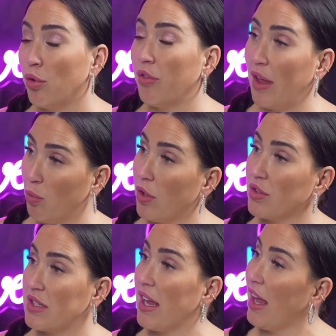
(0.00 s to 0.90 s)
they will
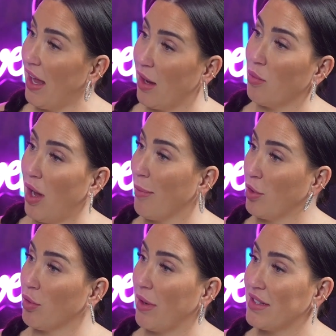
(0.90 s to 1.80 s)
say, hey, I'm
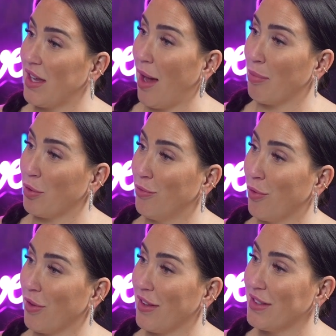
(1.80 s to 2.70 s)
going to raise capital
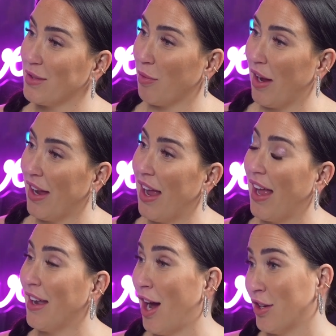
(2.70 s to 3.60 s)
for this, right?
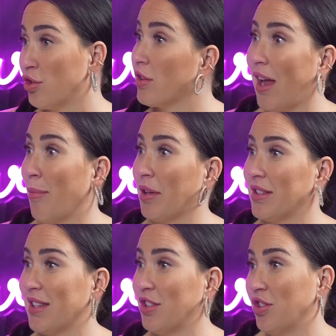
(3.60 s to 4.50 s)
And
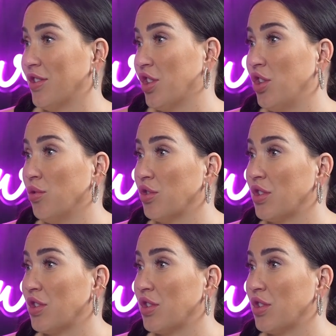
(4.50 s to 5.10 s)
undercapitalization is a huge